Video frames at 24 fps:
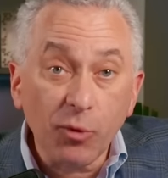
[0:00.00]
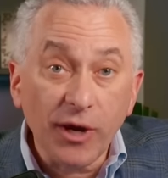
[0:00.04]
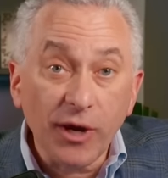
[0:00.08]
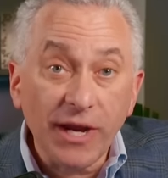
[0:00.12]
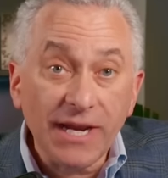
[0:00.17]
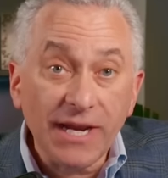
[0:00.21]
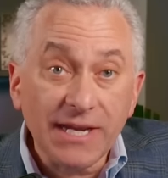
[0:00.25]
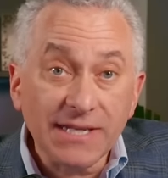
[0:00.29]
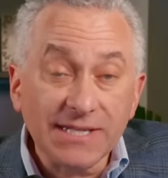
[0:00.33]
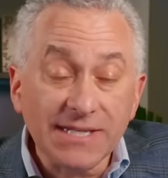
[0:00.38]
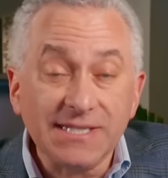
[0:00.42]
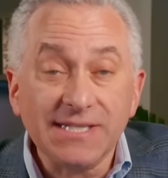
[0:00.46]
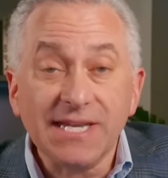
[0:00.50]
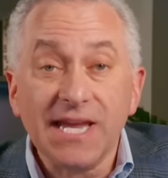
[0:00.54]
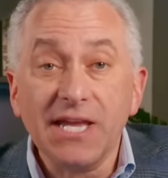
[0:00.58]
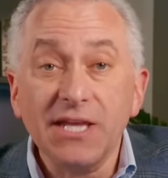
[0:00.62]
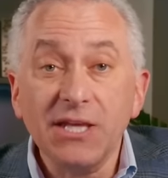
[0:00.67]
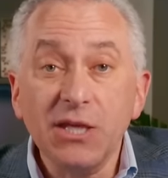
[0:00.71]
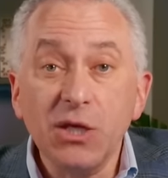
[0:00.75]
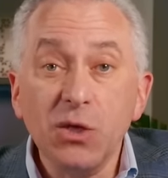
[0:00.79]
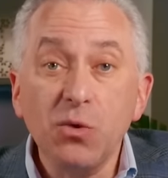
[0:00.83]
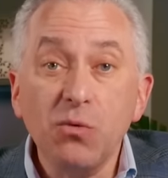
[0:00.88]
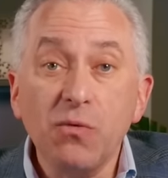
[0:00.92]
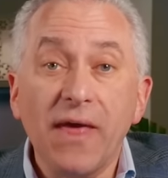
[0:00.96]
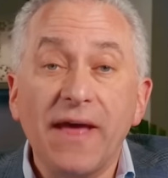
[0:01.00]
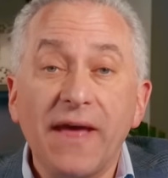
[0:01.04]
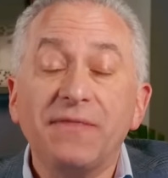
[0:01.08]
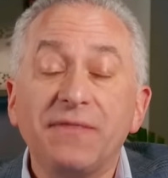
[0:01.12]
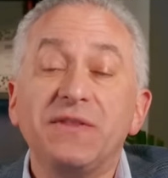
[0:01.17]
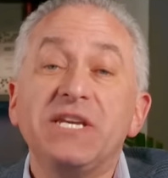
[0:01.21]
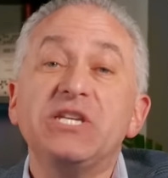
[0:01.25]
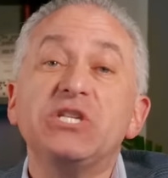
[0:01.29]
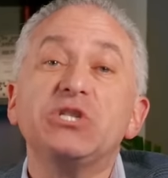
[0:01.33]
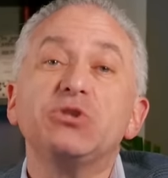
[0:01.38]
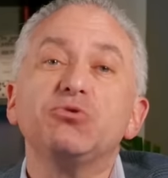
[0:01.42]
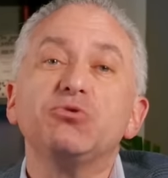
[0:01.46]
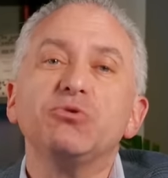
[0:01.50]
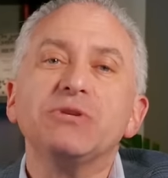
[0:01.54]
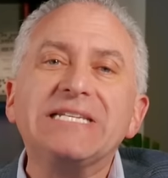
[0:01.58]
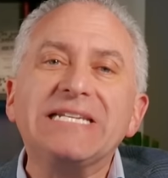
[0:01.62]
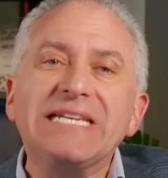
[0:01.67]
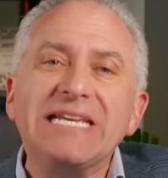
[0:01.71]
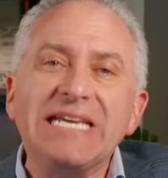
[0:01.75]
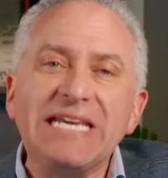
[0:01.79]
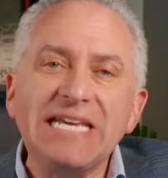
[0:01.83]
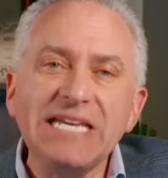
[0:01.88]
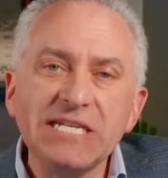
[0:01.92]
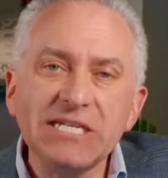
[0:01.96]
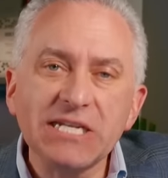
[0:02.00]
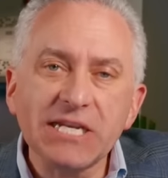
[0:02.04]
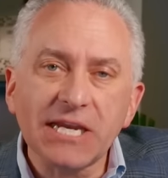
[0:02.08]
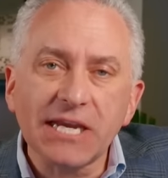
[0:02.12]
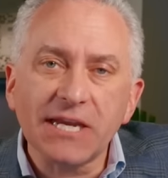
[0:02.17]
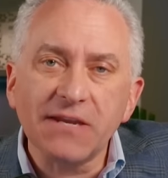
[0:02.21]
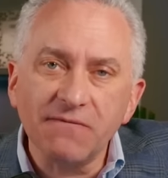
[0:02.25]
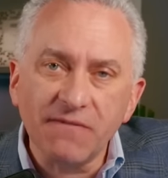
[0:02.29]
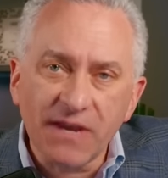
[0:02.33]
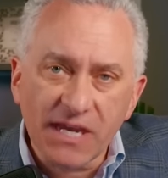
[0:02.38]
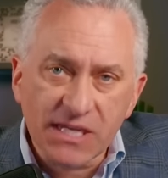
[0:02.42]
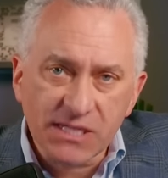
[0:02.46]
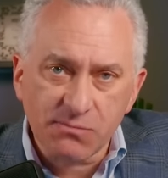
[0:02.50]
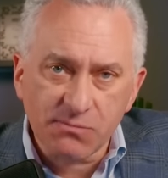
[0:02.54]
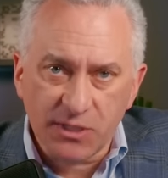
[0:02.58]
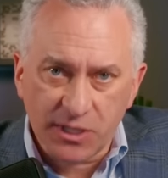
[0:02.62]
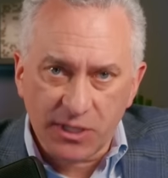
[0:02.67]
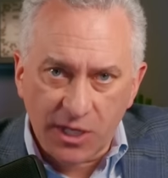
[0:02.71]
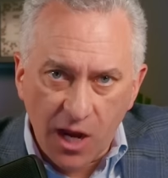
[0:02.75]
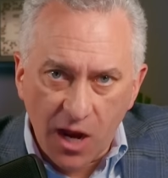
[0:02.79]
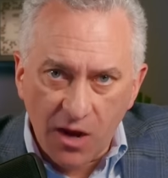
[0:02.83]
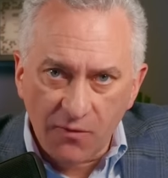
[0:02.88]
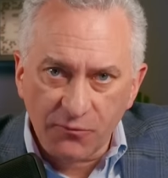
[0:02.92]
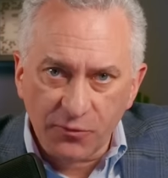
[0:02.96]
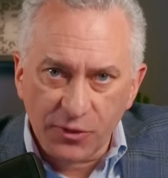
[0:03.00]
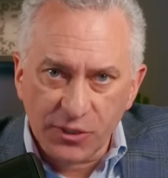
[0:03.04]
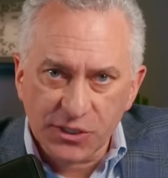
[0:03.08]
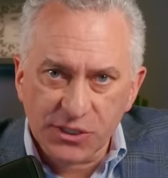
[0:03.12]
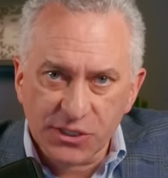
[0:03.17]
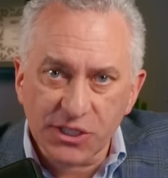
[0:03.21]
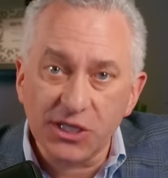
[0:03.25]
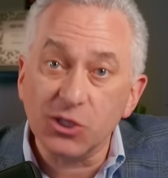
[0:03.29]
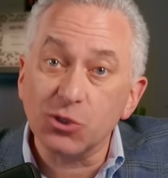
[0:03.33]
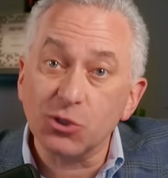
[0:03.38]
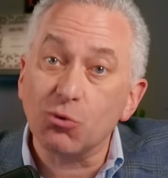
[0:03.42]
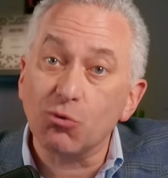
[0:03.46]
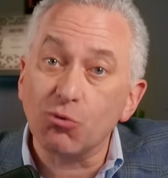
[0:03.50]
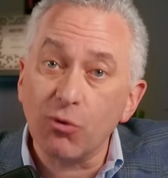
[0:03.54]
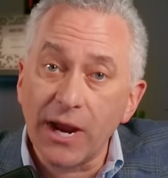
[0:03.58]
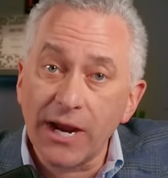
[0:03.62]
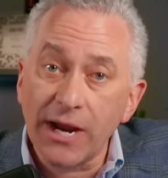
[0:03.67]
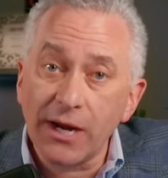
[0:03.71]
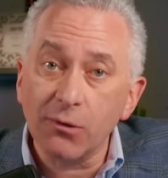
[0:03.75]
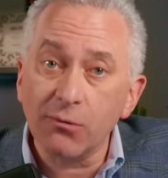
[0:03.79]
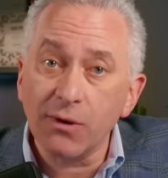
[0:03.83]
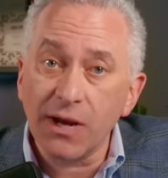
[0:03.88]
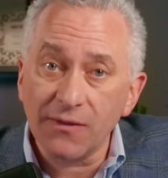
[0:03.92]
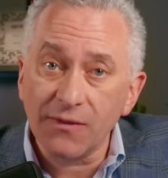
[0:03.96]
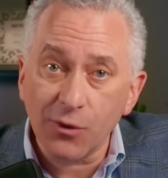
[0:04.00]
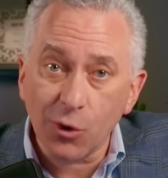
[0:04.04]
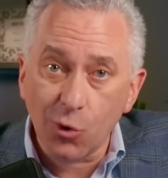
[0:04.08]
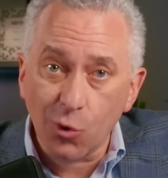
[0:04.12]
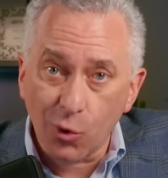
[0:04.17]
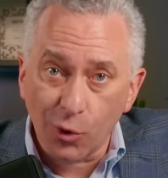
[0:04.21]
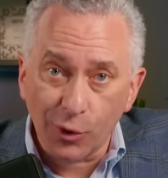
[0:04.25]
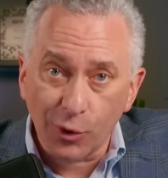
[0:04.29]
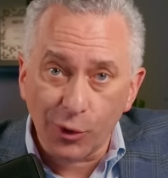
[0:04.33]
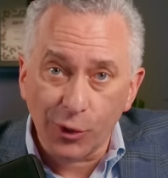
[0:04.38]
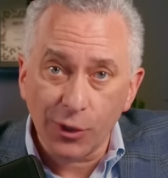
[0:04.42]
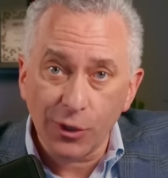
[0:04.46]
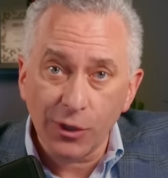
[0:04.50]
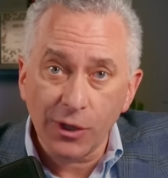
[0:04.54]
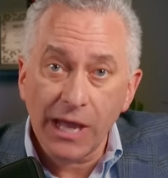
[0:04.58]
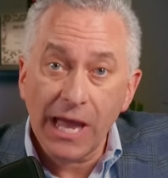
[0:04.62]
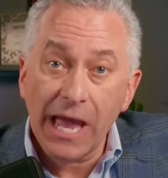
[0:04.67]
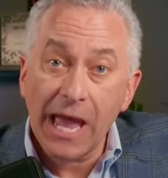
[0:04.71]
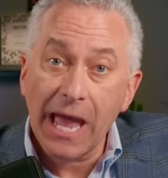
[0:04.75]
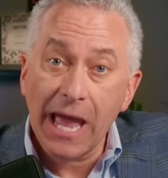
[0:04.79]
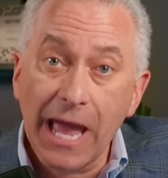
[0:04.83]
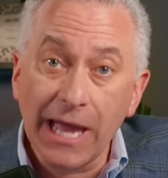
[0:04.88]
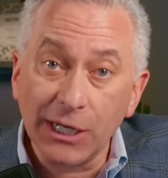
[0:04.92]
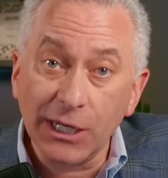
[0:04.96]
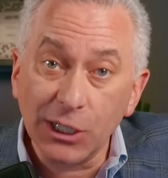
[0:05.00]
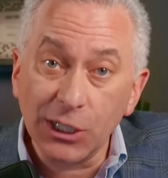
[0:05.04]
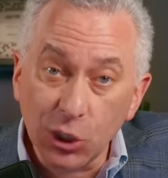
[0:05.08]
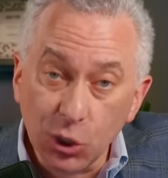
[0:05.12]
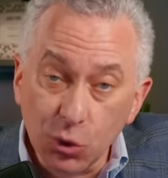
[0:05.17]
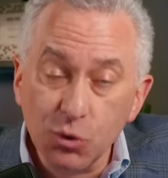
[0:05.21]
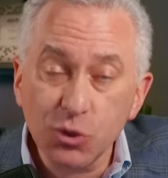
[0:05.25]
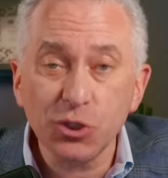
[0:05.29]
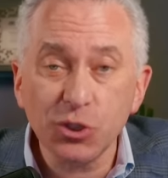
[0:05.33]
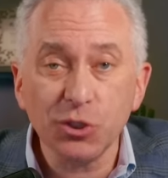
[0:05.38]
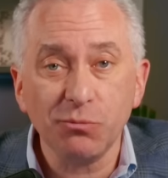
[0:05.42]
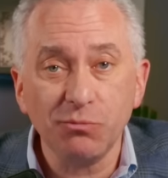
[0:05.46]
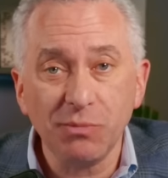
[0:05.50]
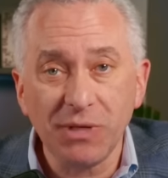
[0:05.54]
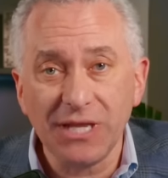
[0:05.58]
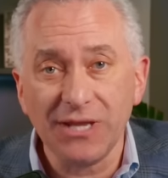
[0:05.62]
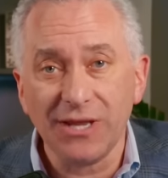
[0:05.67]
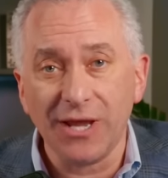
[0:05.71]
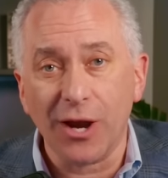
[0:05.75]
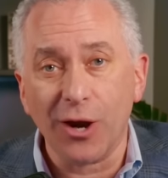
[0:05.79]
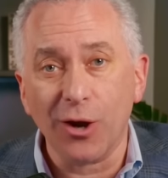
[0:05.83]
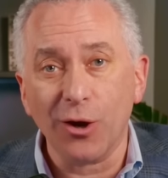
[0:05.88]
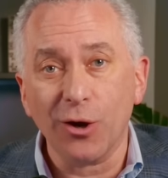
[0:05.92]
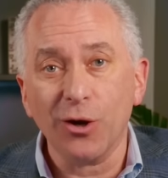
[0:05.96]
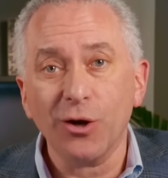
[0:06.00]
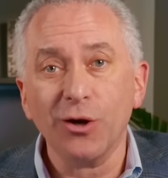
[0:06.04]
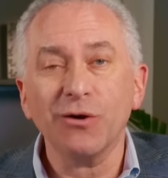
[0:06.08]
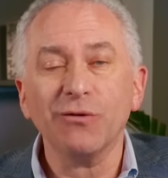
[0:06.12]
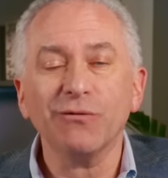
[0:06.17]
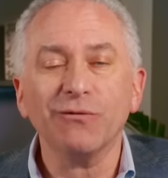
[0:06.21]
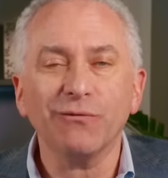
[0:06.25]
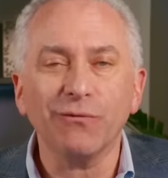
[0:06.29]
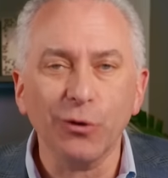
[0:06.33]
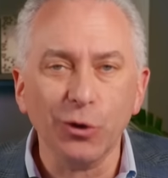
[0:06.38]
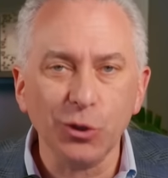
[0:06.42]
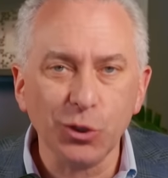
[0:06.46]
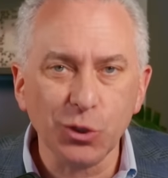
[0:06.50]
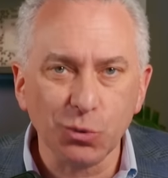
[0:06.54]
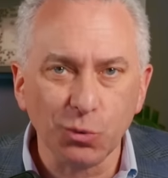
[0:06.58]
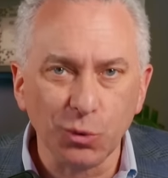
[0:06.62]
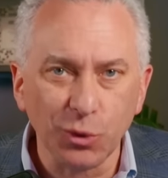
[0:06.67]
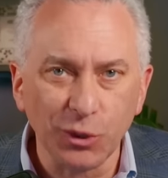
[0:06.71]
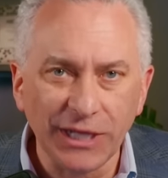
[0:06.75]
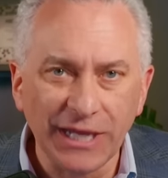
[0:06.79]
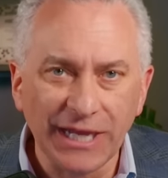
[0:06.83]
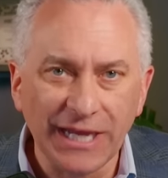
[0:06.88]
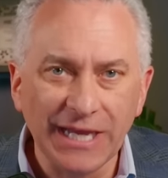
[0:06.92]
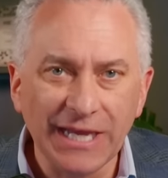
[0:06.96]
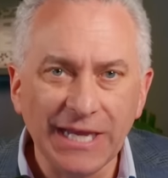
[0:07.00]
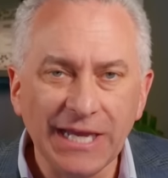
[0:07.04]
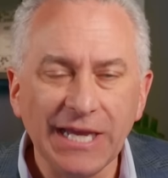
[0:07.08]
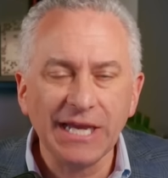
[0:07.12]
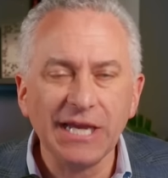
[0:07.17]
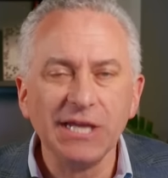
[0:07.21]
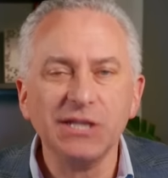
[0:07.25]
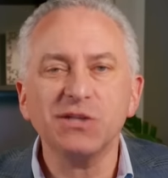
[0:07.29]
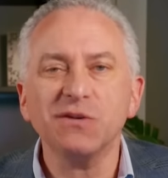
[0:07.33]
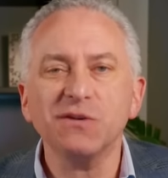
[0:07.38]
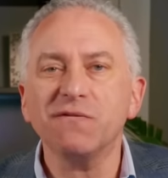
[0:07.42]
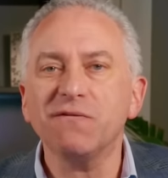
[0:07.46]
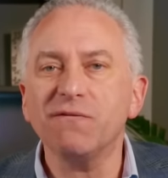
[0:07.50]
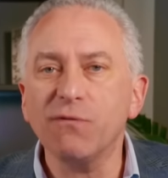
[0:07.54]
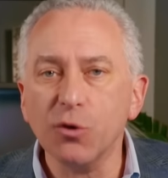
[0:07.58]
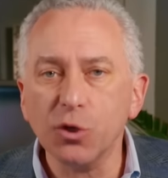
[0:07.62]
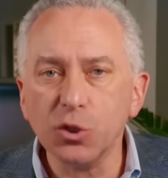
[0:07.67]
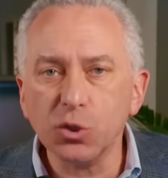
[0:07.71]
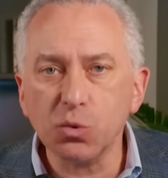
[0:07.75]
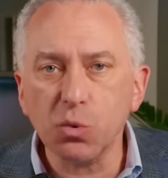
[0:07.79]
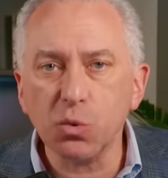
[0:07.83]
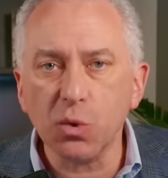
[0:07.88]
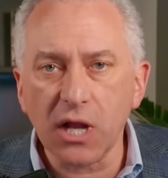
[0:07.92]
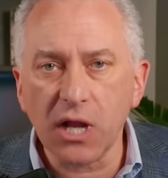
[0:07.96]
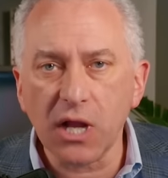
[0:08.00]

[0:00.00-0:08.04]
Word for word: break to tell you that the Strategic Investment Conference is right around the corner and you should be there virtually. It's a virtual